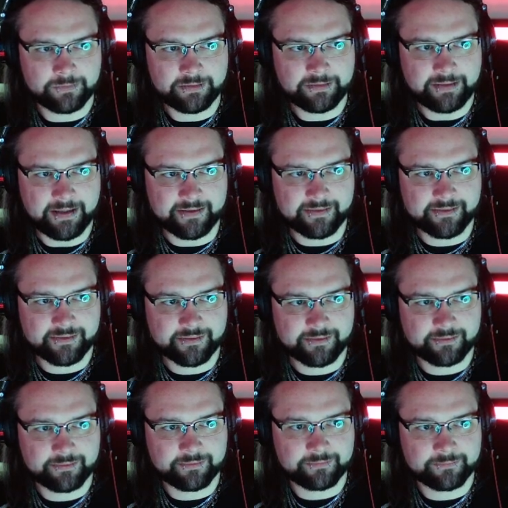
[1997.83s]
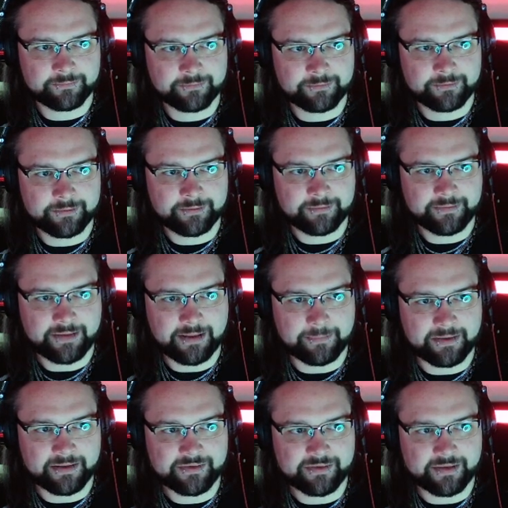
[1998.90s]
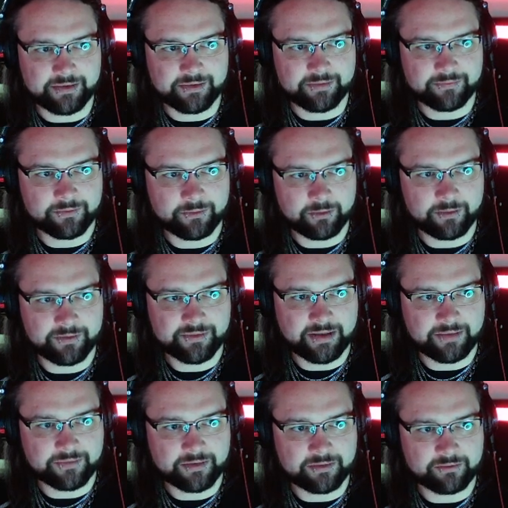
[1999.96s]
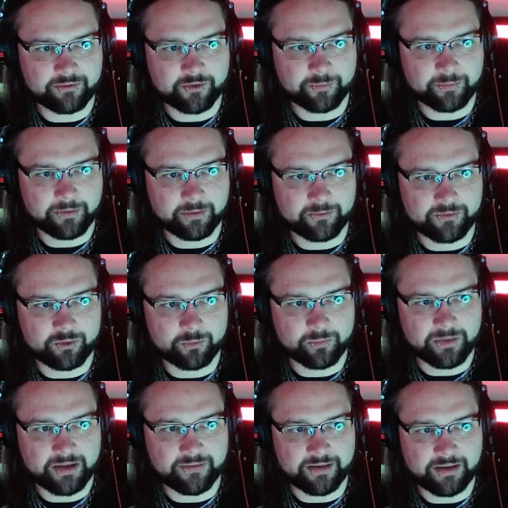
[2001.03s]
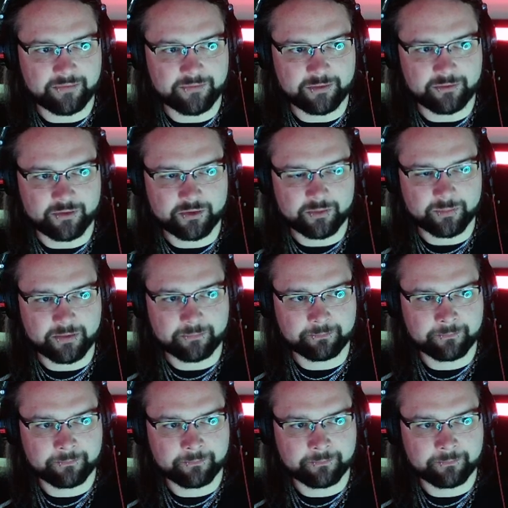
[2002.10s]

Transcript: Yes. That makes sense. Flawless heavy crossbow. Superior heavy crossbow.